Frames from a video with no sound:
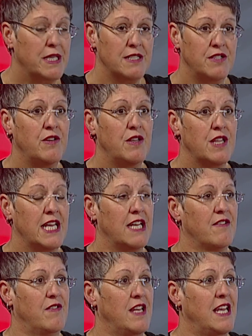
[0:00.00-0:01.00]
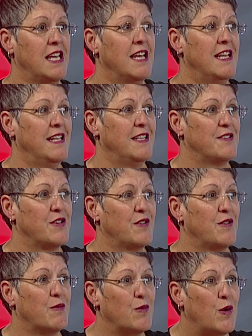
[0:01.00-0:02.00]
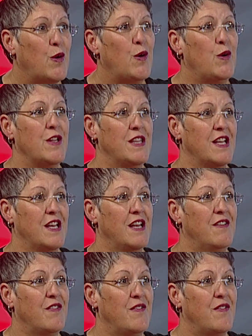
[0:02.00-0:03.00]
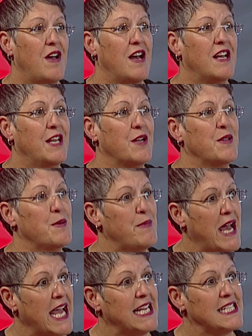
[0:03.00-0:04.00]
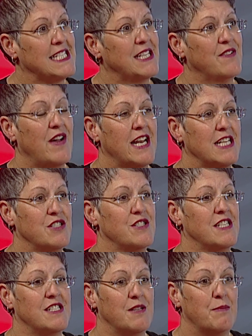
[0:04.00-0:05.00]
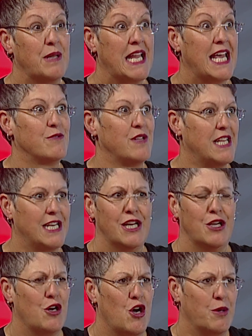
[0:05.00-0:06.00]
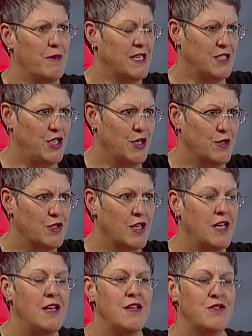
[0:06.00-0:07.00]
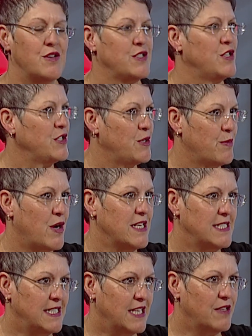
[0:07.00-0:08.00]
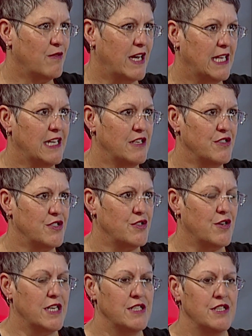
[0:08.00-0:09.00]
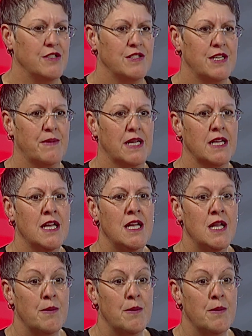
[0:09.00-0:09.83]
Because if you think of the sort of the role that the banks and the financial system plays within an economy is huge. So it's not surprising that the regulators are trying to do something.